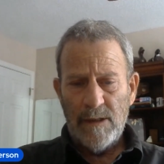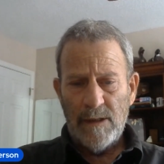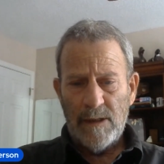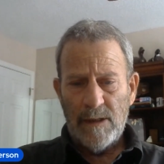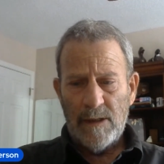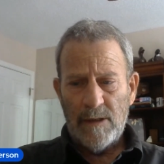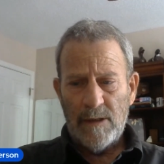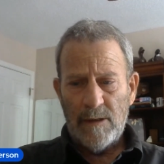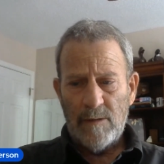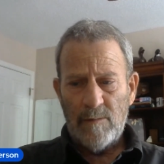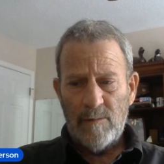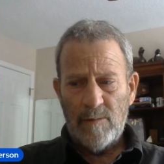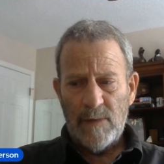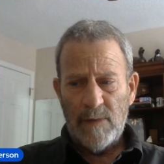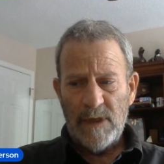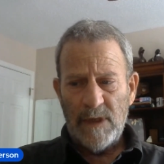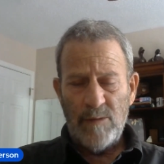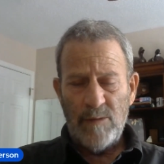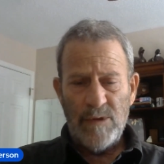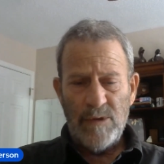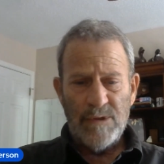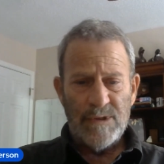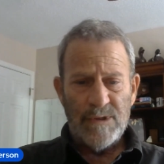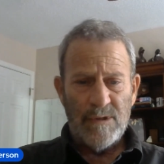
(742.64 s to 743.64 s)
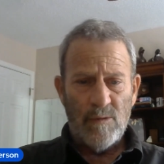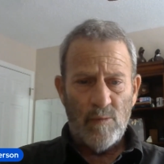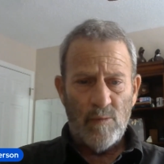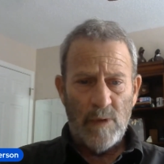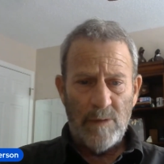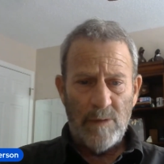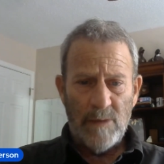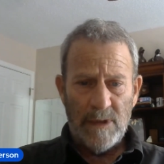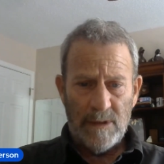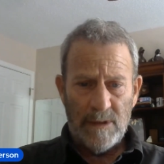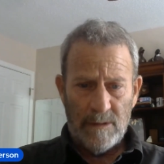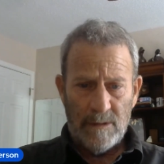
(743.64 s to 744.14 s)
Um, the abuse of
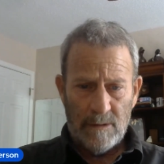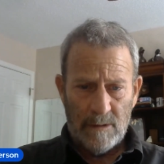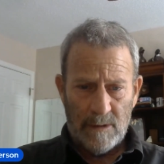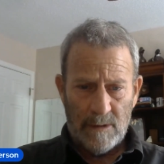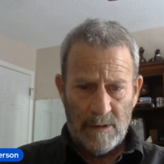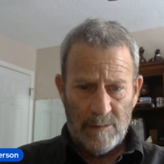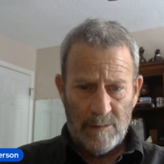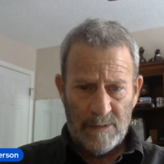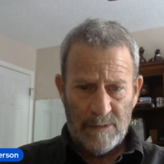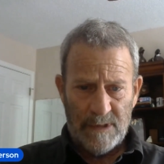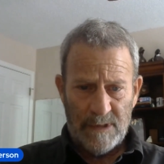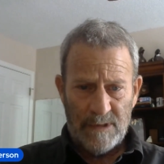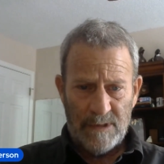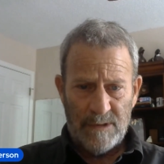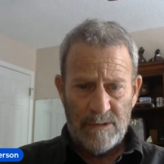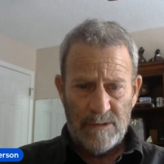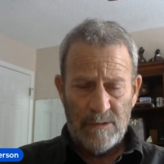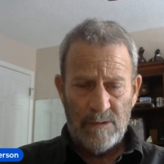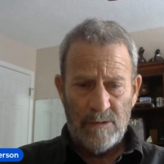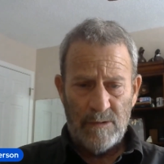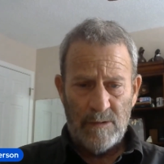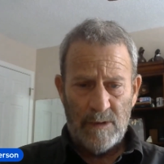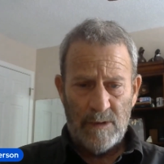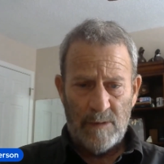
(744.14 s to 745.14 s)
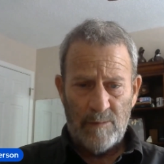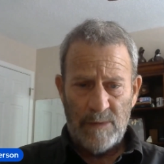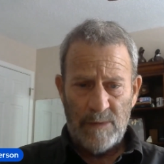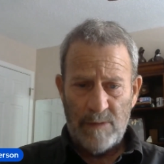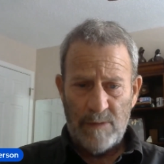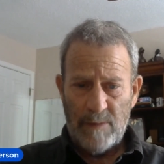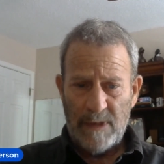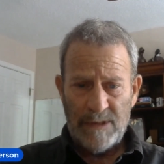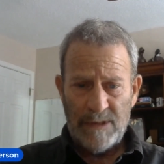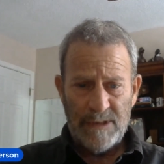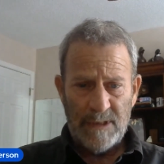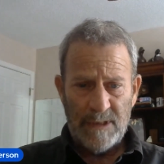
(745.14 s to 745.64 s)
women comes into uh,
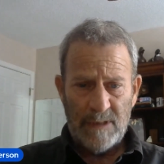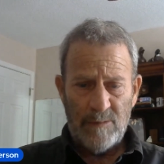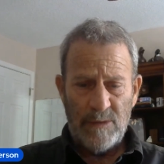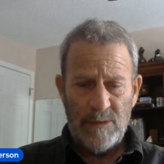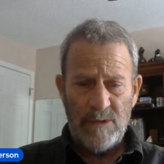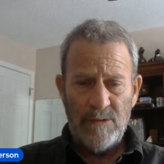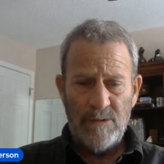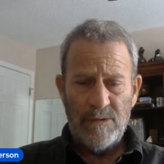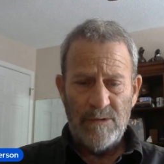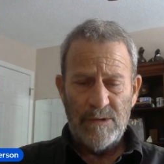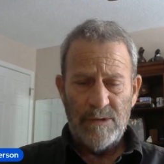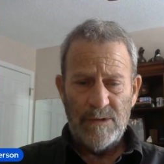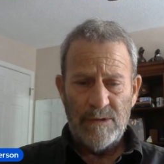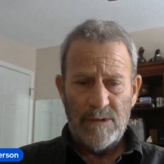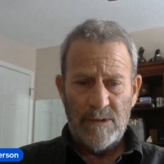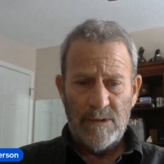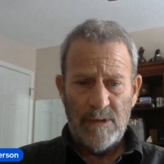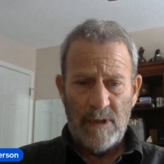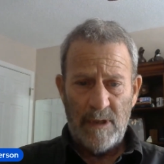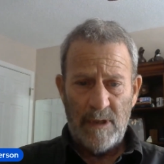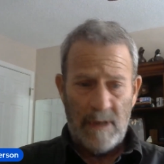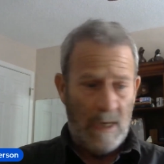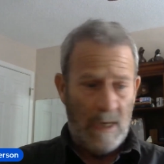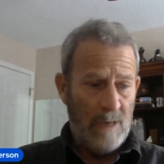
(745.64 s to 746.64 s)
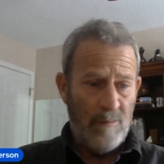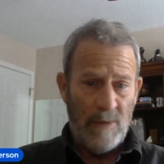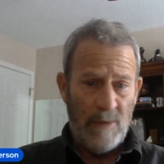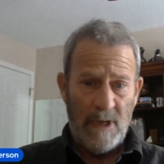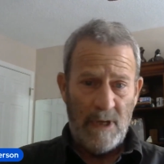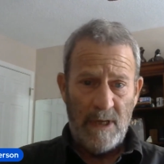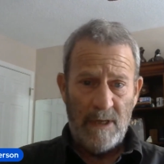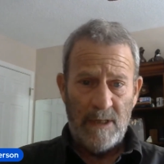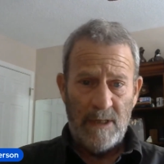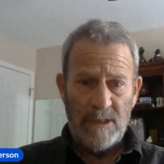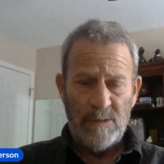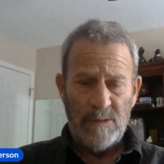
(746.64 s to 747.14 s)
domestic abuse and, and
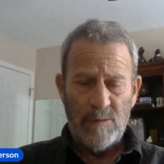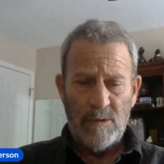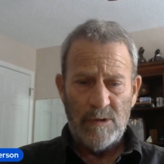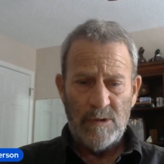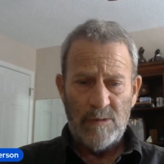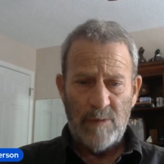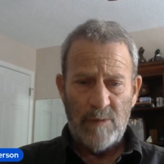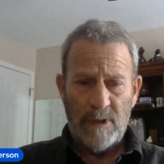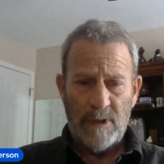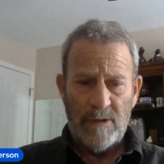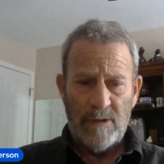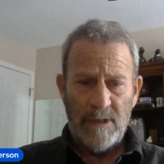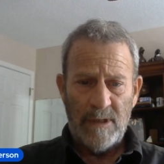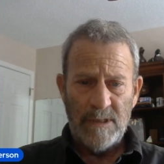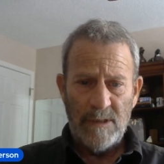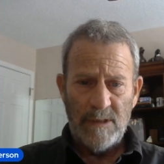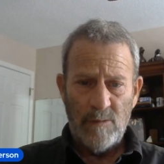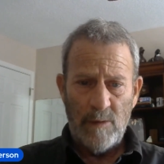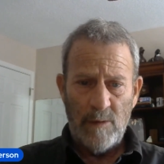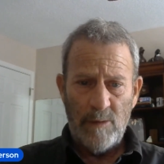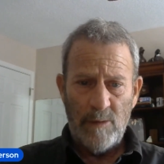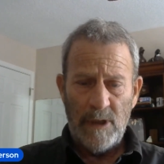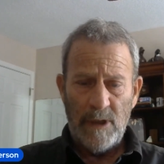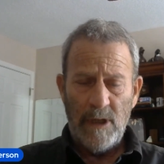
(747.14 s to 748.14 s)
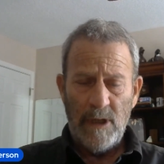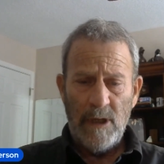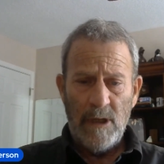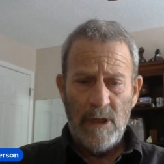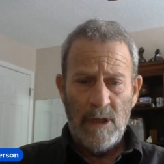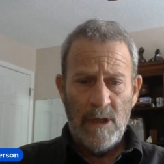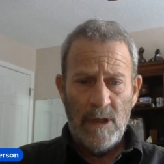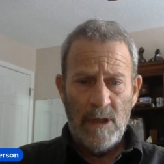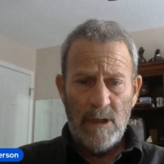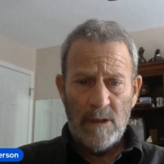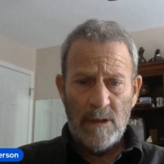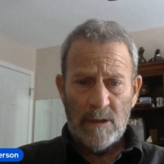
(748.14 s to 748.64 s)
men, I suppose, by crazy women
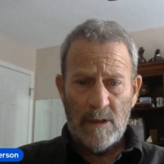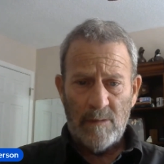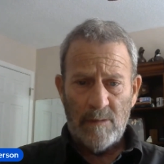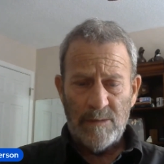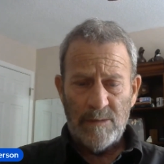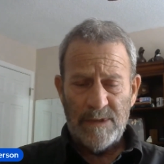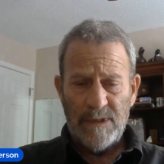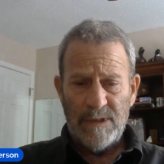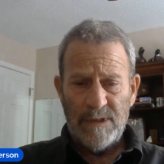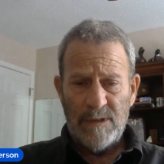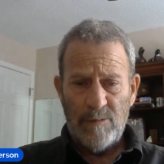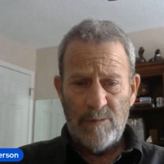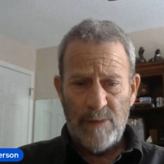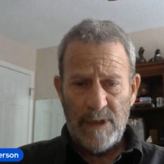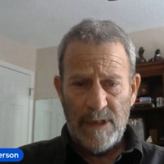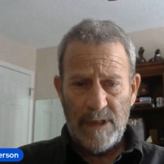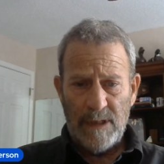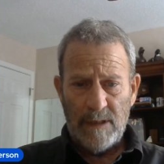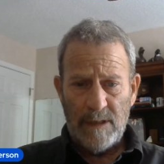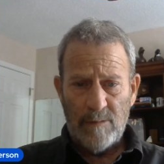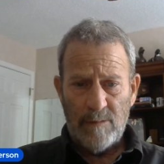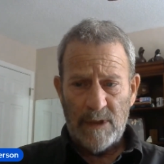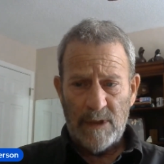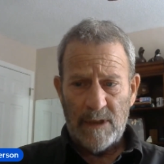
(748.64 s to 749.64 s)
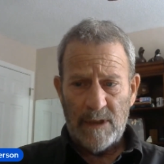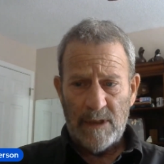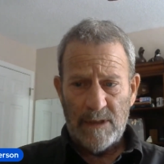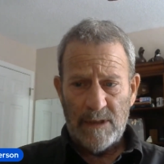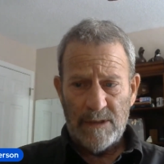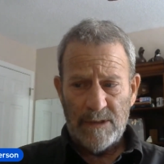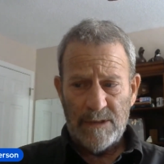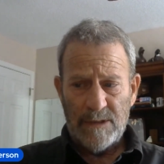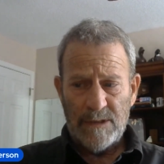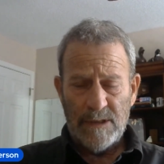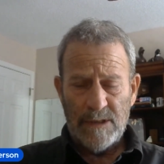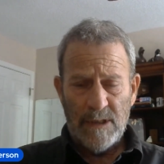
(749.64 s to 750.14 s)
comes into being
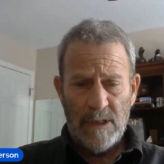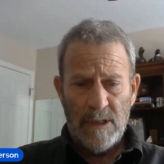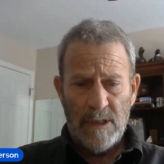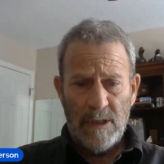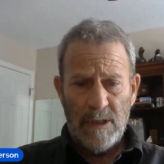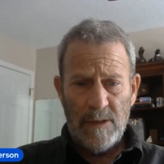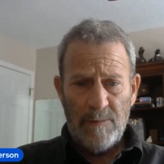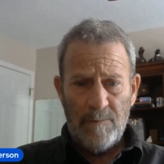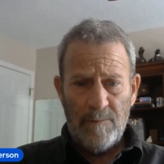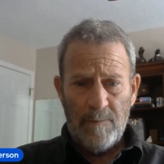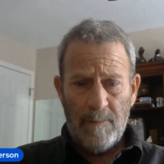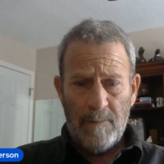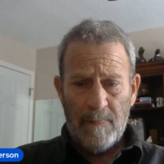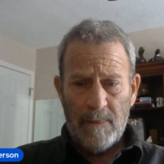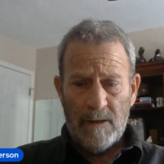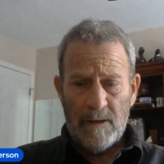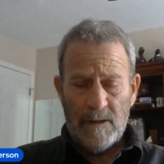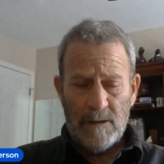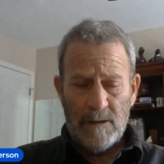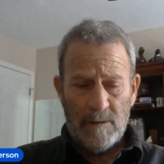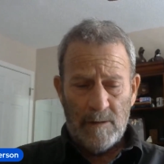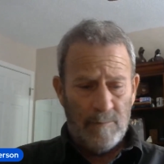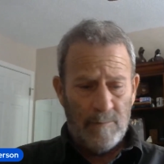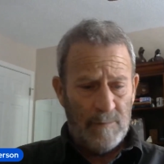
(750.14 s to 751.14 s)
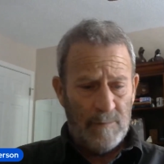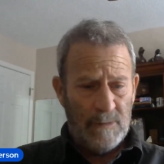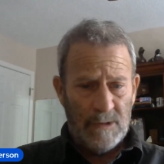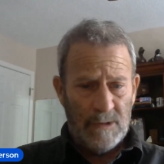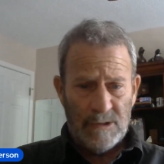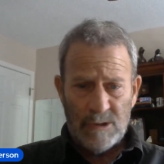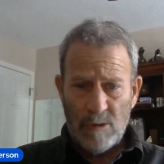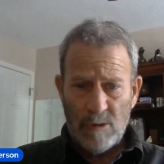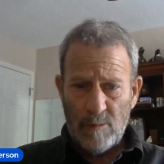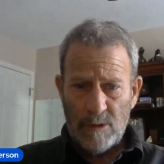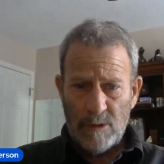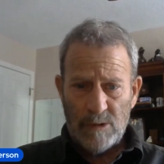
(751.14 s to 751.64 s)
because um, there's
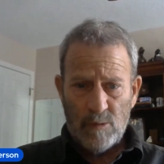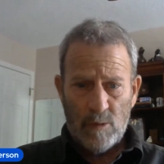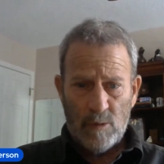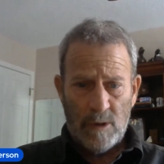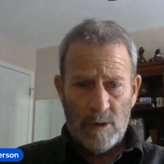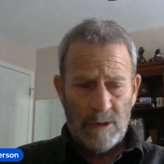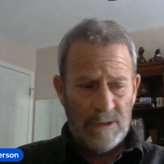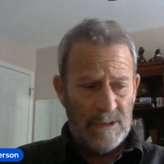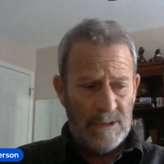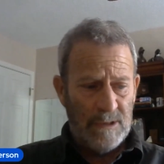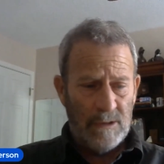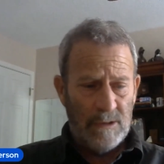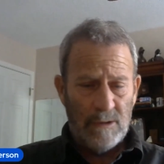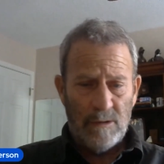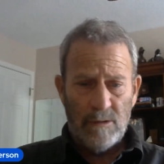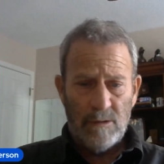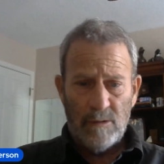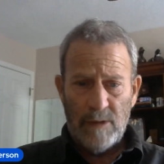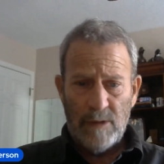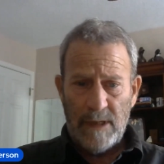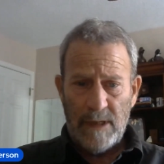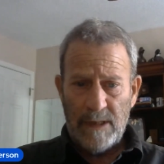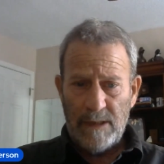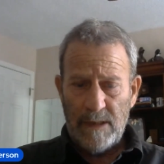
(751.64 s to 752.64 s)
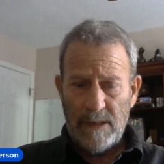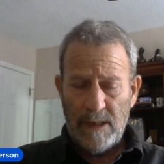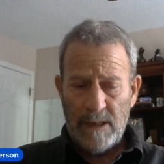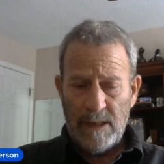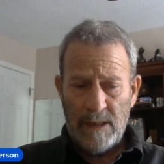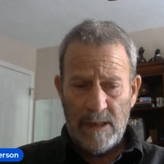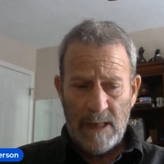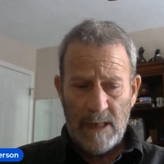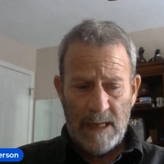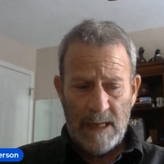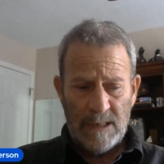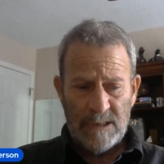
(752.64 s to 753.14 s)
so much work to do and,
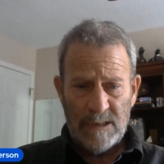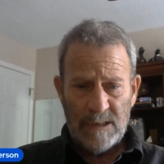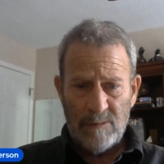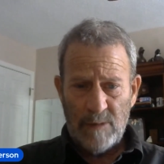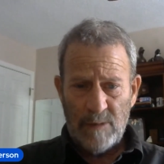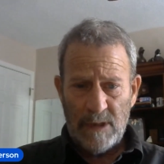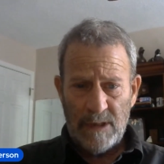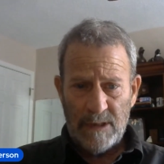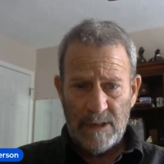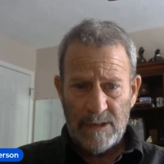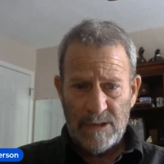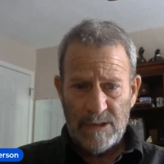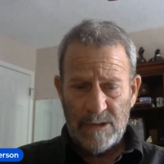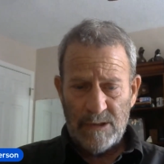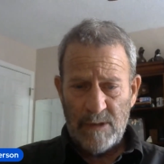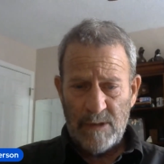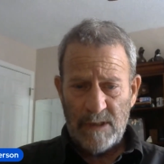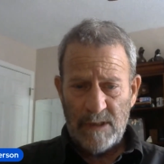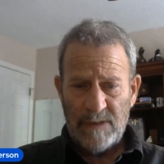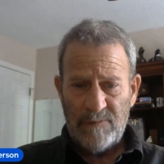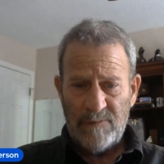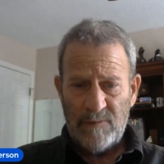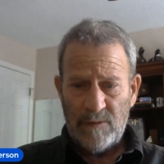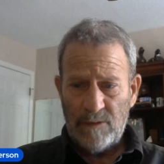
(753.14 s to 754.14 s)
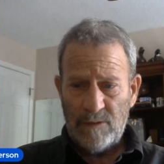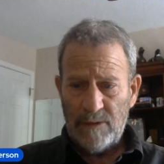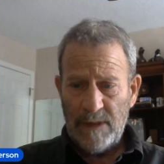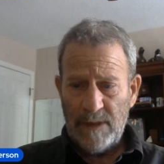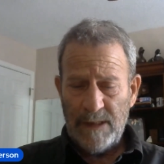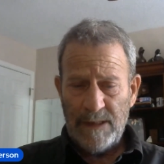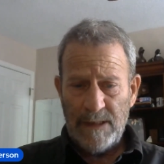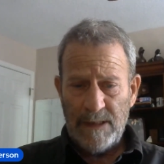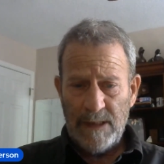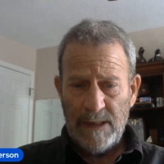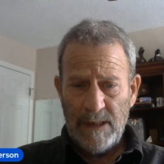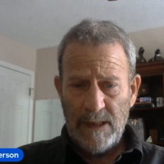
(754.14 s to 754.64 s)
and it has to be, and it's stressful
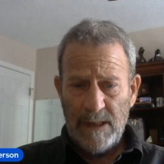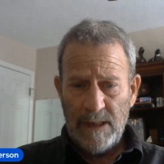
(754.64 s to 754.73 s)
and